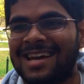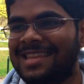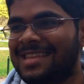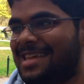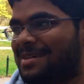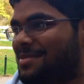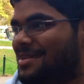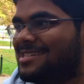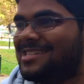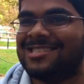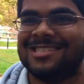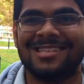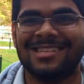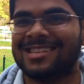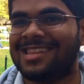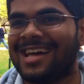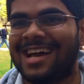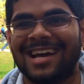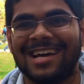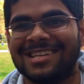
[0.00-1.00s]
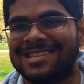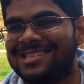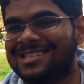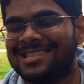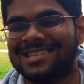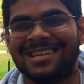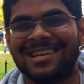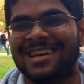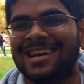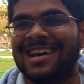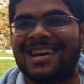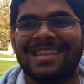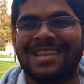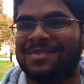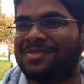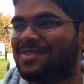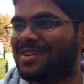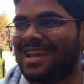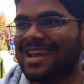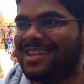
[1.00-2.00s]
maybe ditching class, they
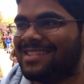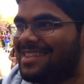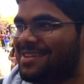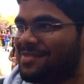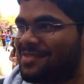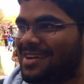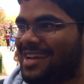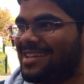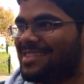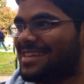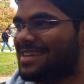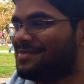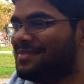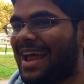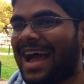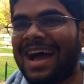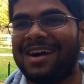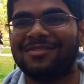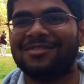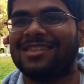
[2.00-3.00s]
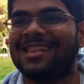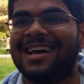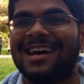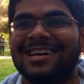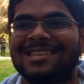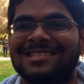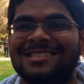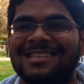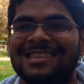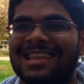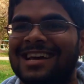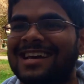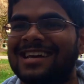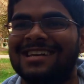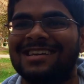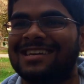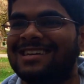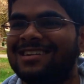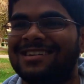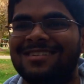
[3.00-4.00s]
forget they even have class, and
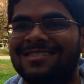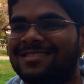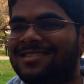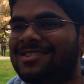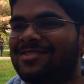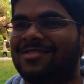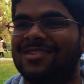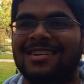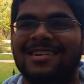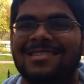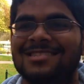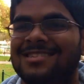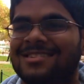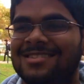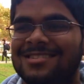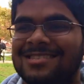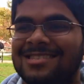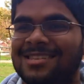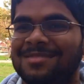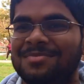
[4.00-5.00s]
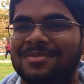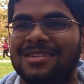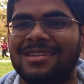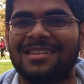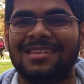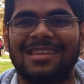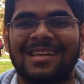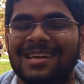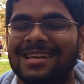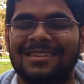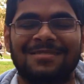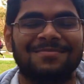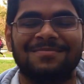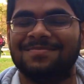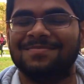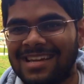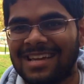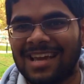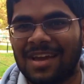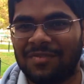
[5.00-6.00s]
like, you know, the grades start slipping, and like,
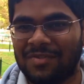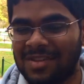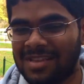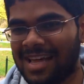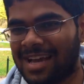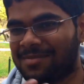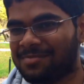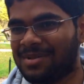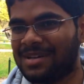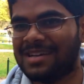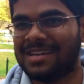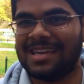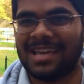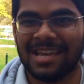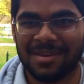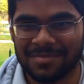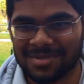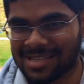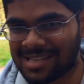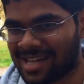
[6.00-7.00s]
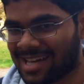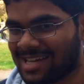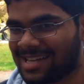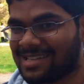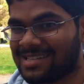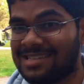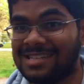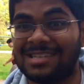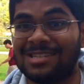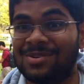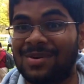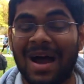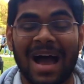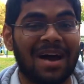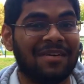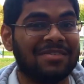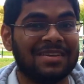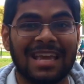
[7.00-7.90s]
if you like playing games a lot, don't have